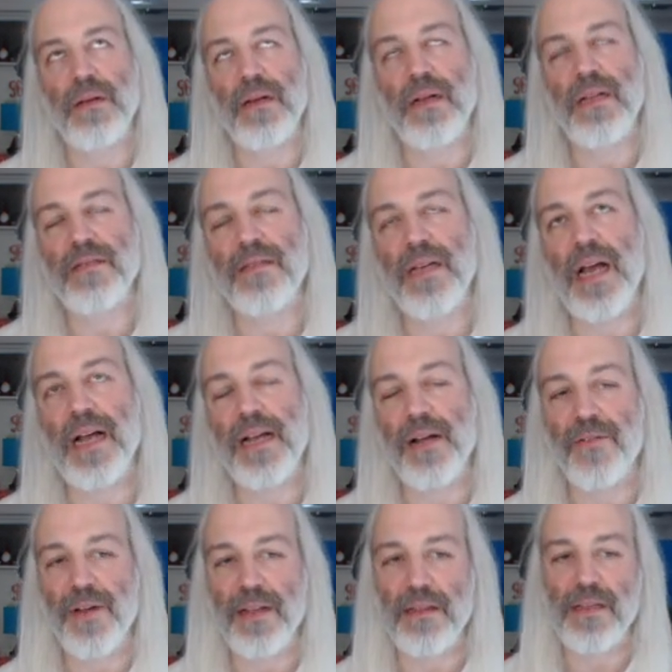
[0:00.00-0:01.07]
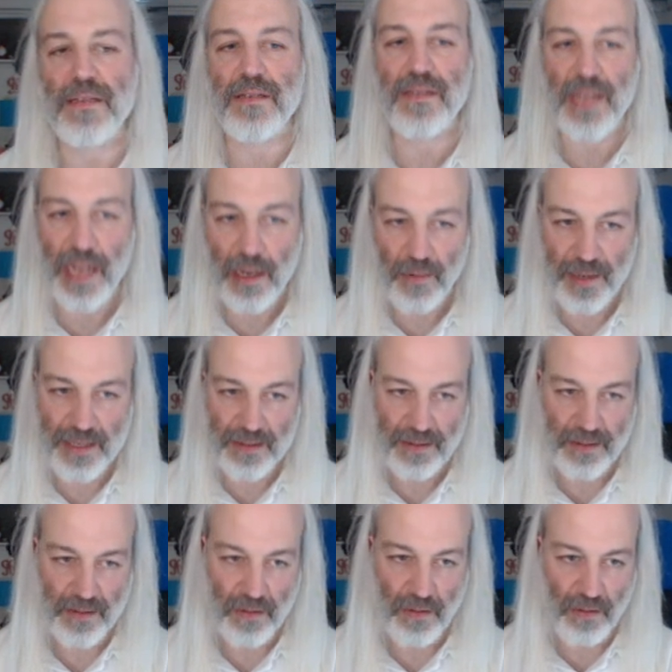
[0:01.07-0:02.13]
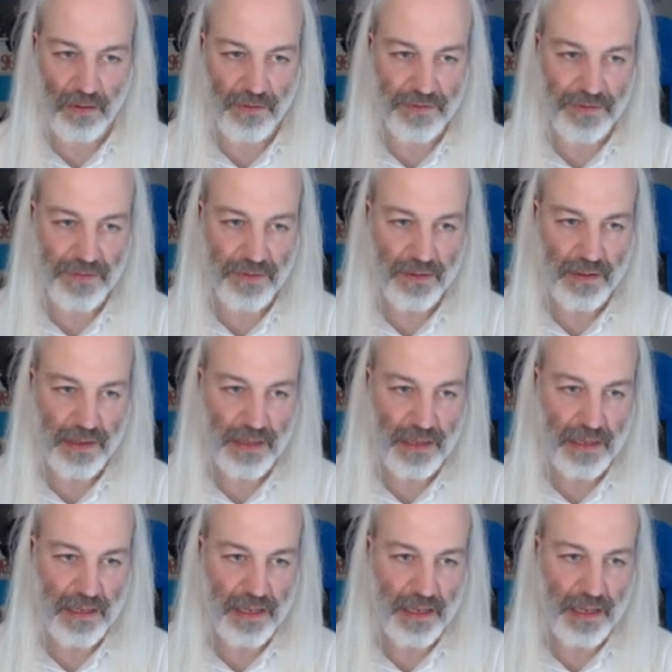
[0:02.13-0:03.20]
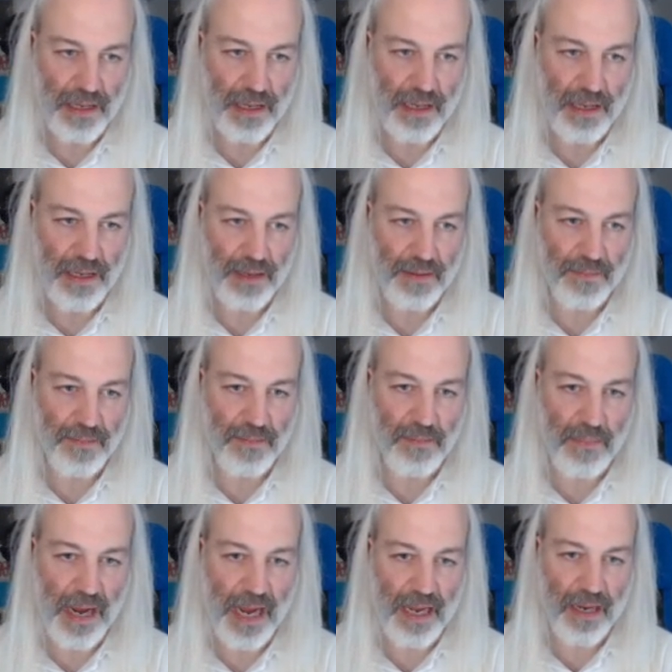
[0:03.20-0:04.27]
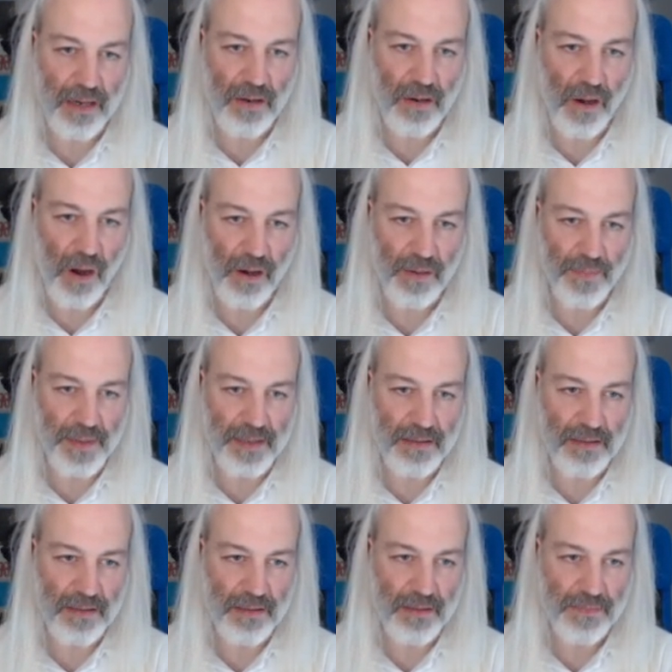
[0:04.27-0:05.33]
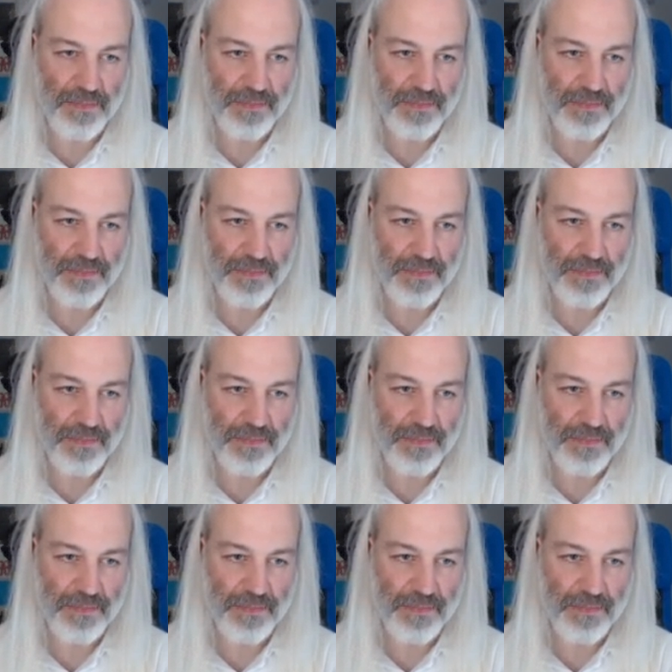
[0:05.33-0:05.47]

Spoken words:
let's say I can create the silhouette of my cockpit.